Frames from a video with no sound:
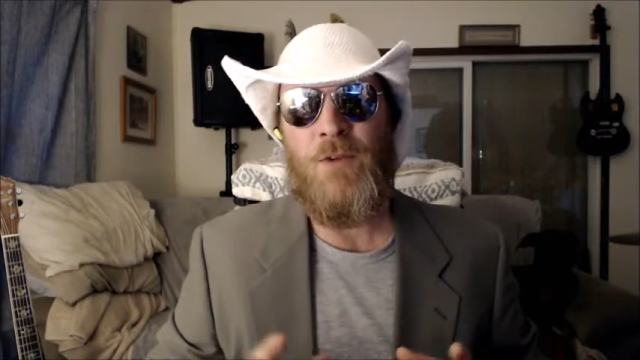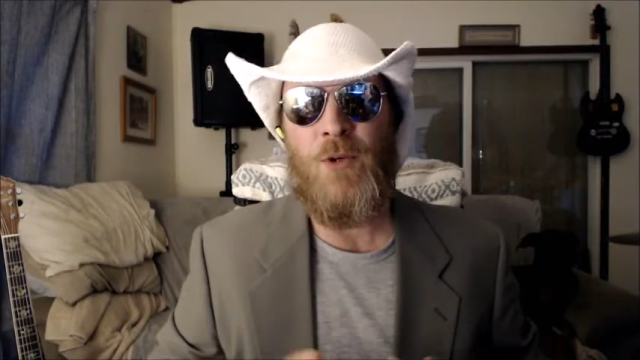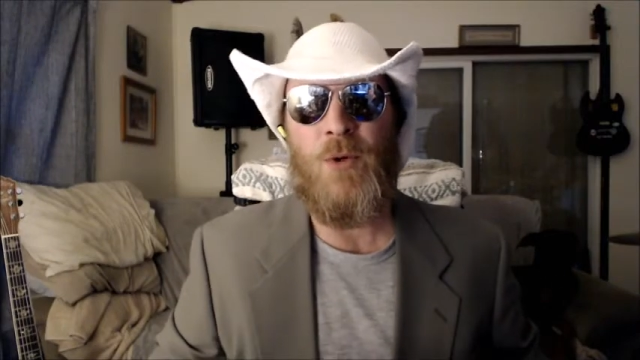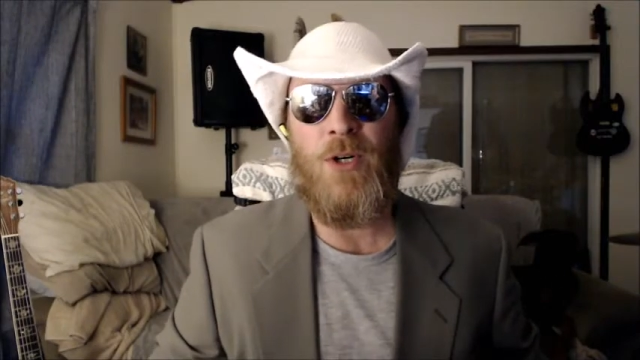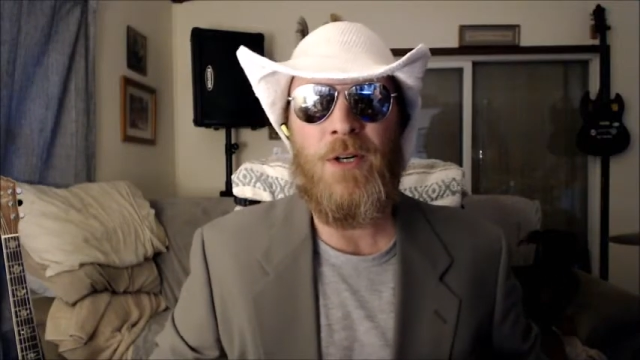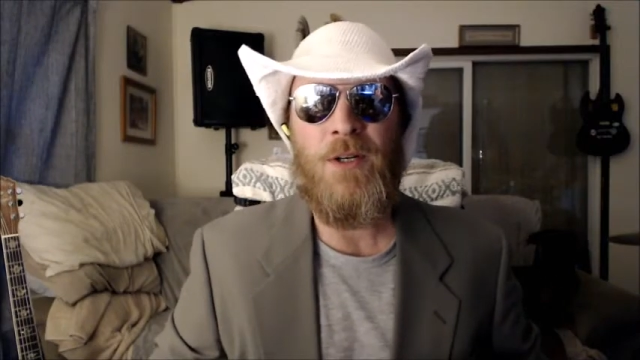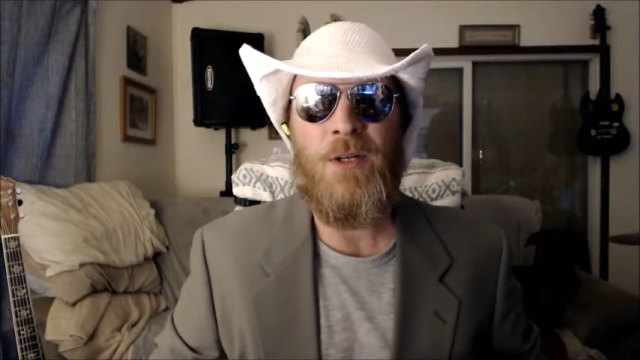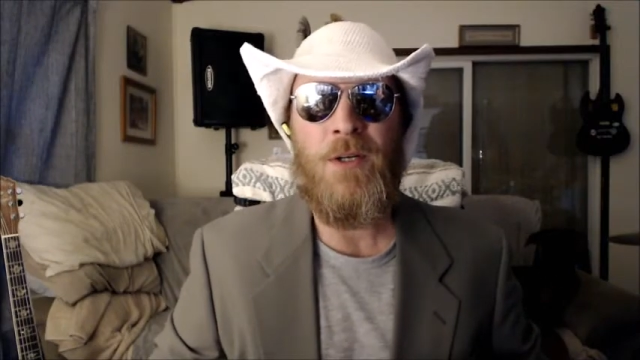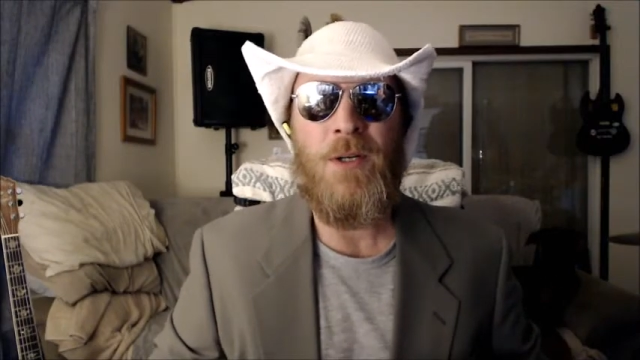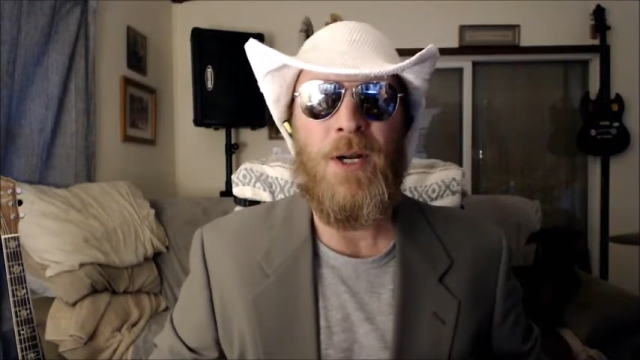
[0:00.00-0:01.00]
viewer,
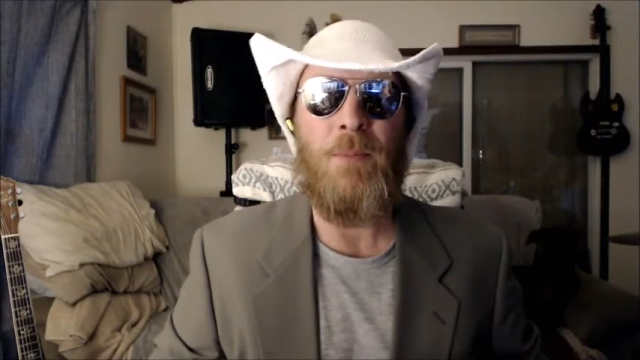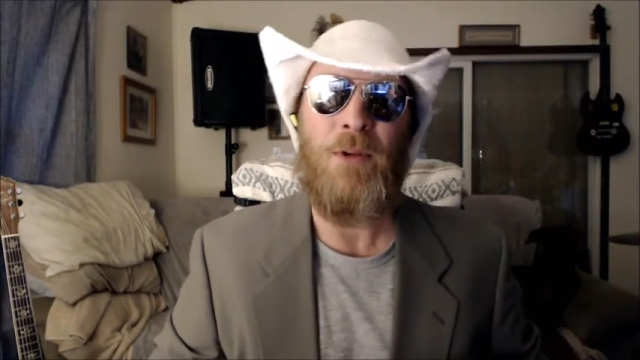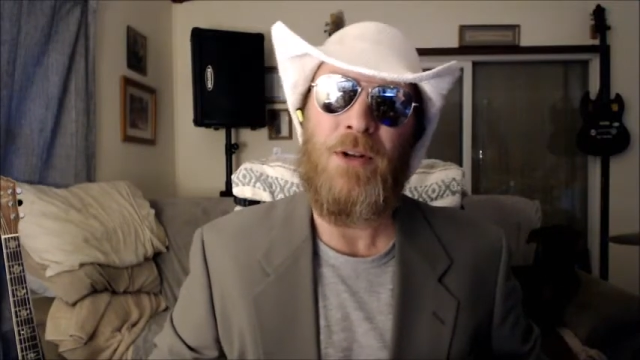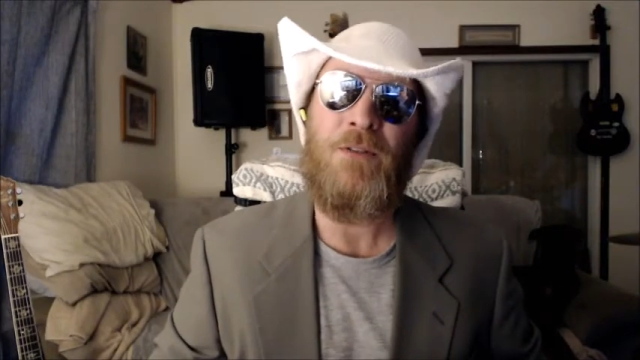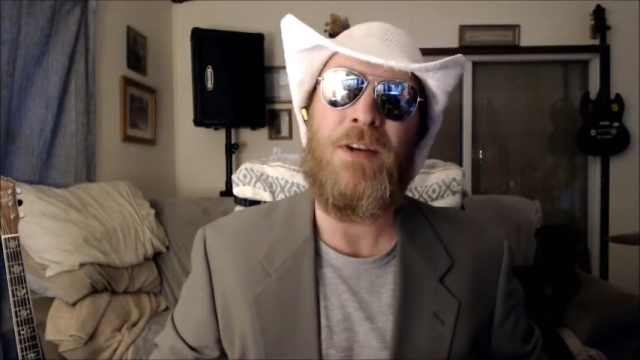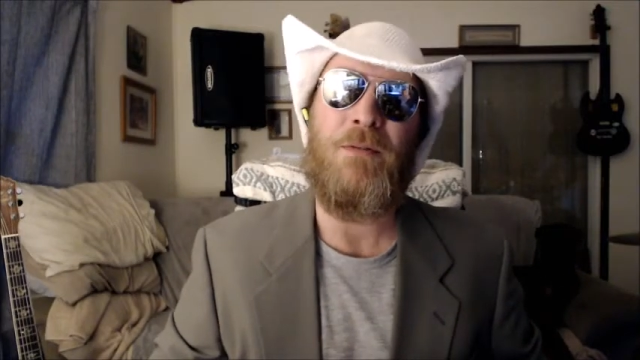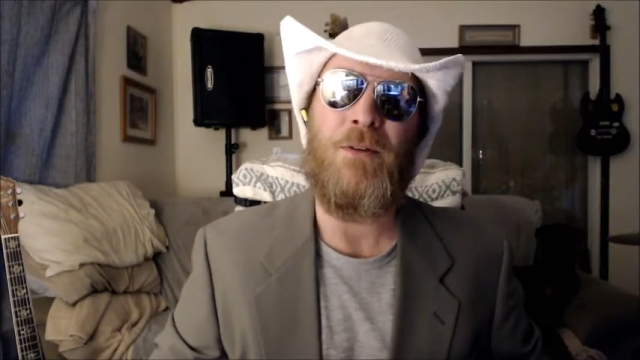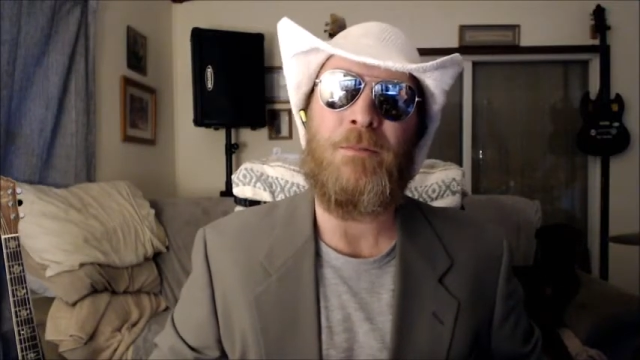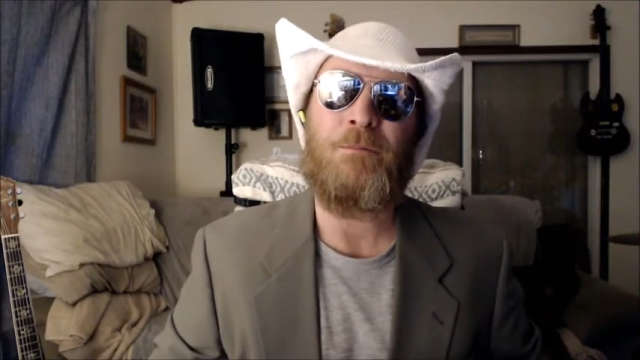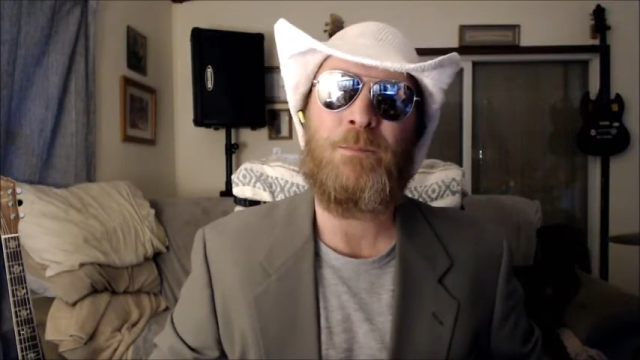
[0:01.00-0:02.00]
I'm a little
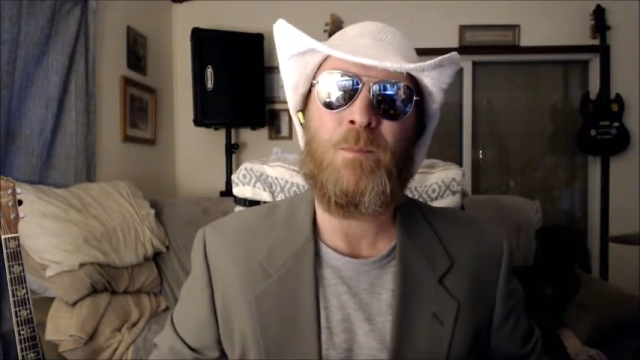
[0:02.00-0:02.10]
different.